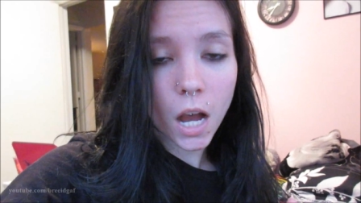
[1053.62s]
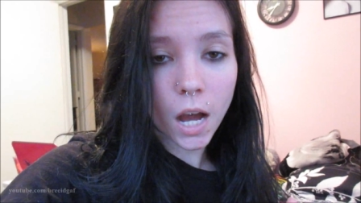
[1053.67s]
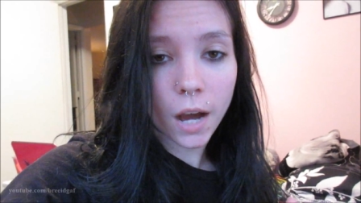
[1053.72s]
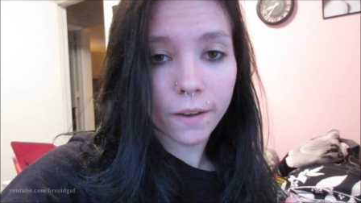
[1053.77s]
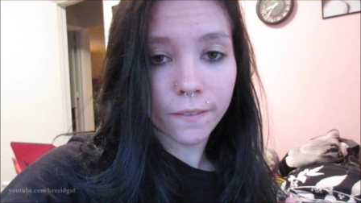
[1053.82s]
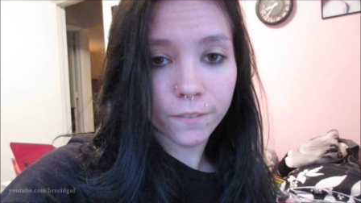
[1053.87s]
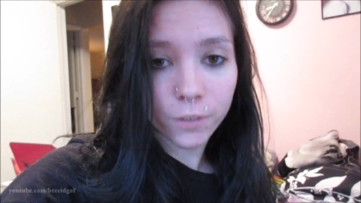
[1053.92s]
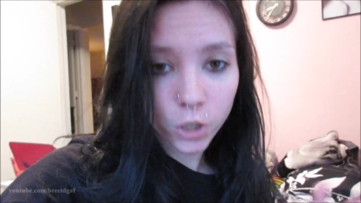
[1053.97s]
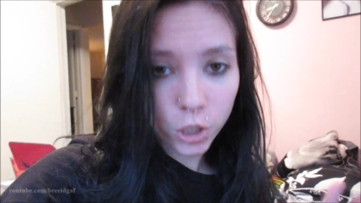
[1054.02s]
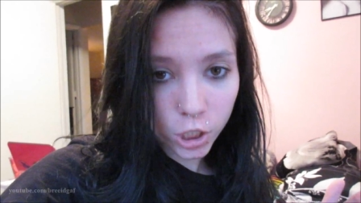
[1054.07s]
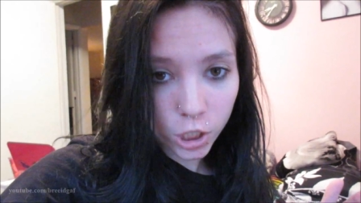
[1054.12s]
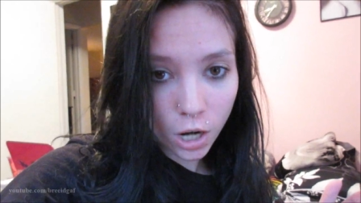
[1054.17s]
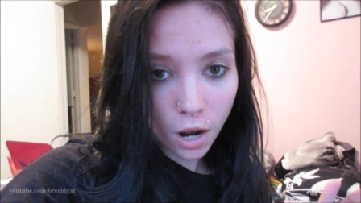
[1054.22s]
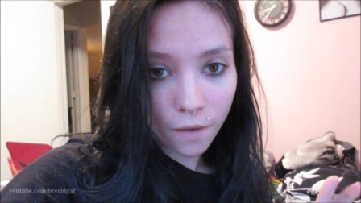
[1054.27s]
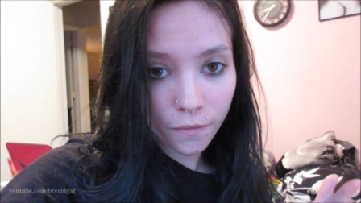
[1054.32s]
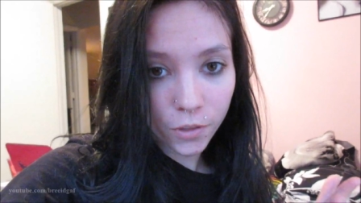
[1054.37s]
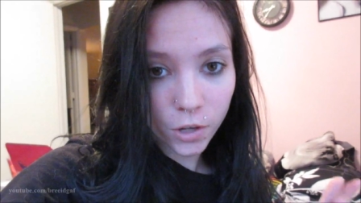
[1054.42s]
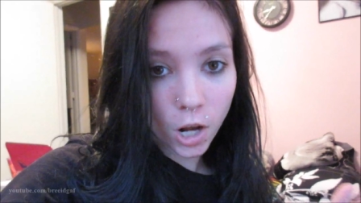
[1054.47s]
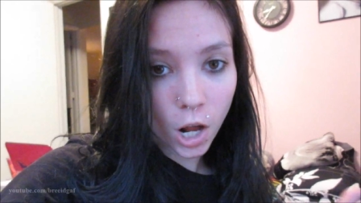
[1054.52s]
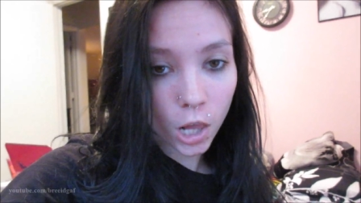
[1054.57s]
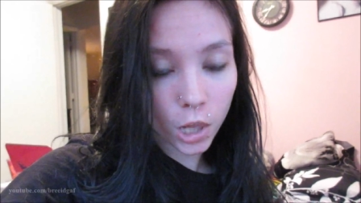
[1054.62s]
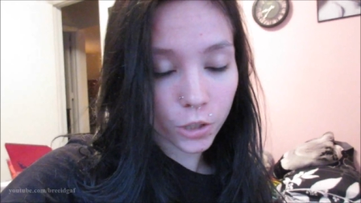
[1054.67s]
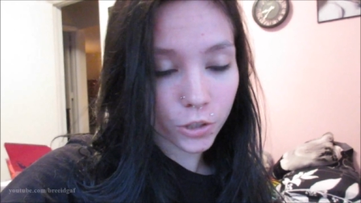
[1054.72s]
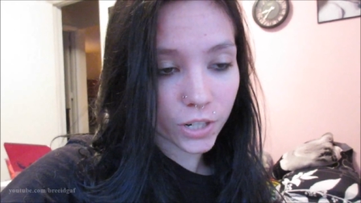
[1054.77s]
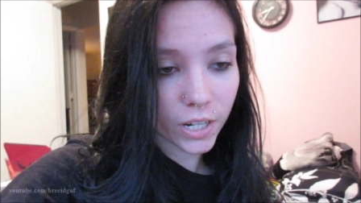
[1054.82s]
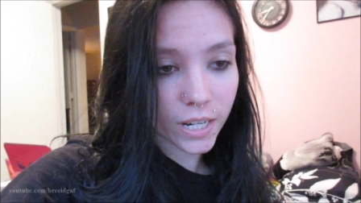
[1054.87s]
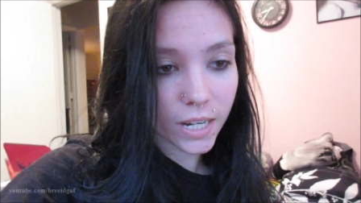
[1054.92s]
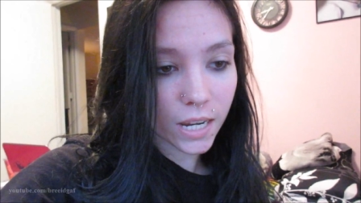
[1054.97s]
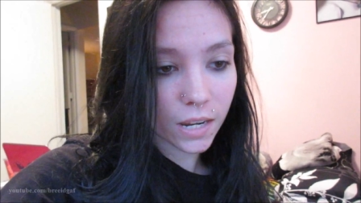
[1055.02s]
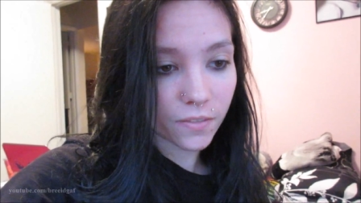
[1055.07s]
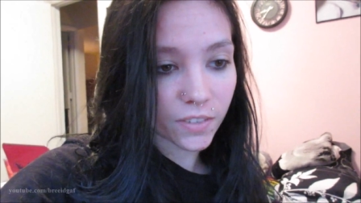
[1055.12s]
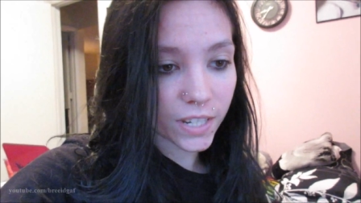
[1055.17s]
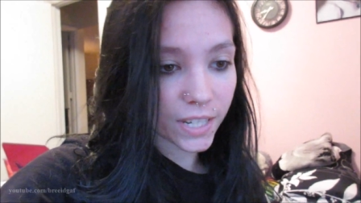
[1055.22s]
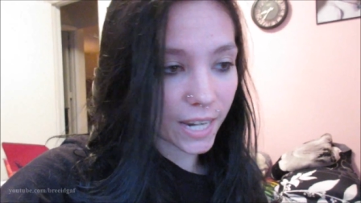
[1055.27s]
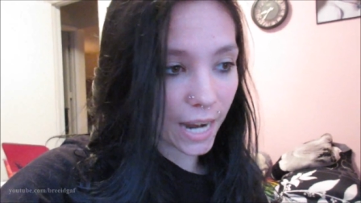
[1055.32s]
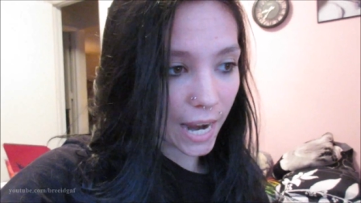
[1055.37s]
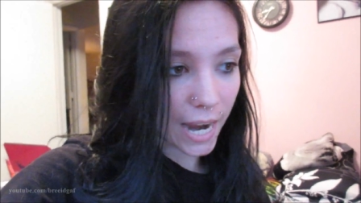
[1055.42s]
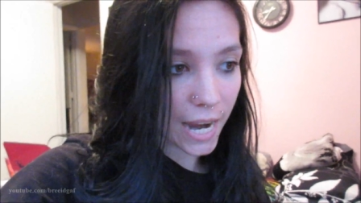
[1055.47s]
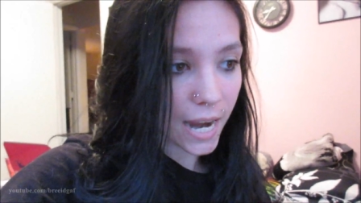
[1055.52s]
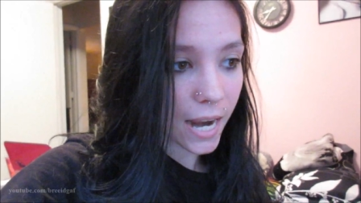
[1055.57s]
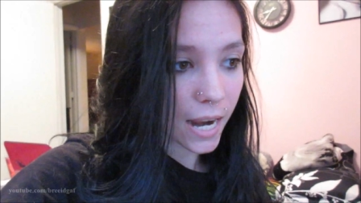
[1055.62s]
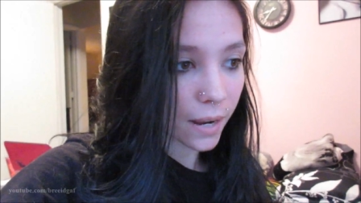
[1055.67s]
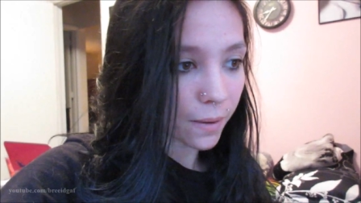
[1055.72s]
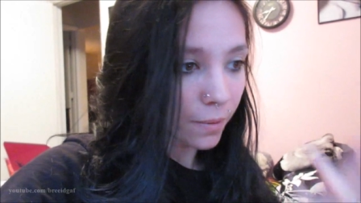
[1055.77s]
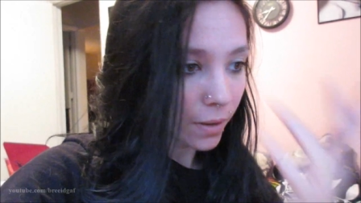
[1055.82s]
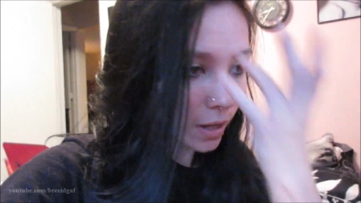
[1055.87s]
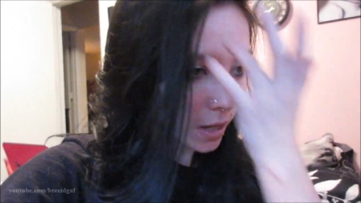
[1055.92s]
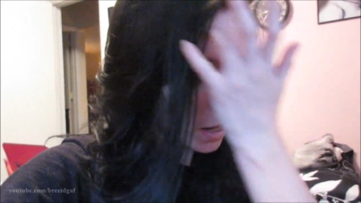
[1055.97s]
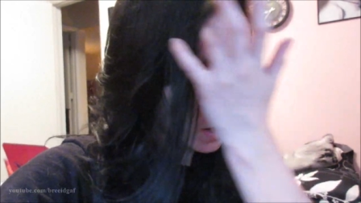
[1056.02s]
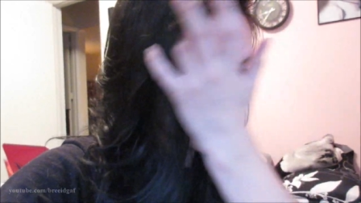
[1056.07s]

Uh, first off, the color didn't even take.